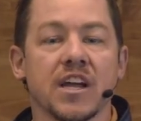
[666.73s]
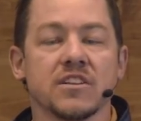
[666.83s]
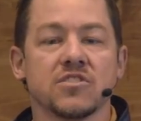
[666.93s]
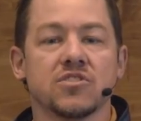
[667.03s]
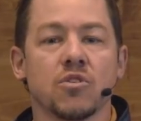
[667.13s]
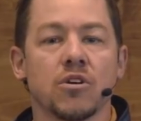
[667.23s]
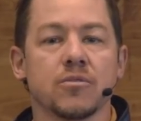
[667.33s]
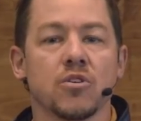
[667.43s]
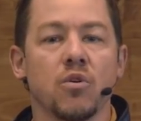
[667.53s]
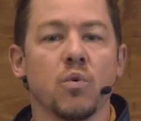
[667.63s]
and the
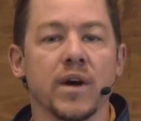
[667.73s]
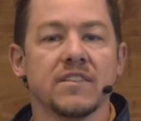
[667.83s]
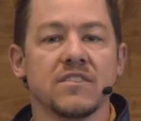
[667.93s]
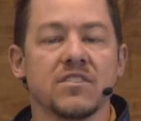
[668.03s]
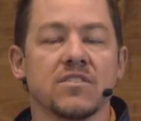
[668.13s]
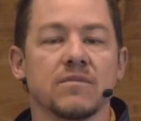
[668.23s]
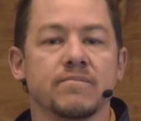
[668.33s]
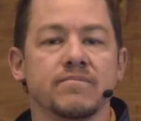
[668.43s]
storm quits.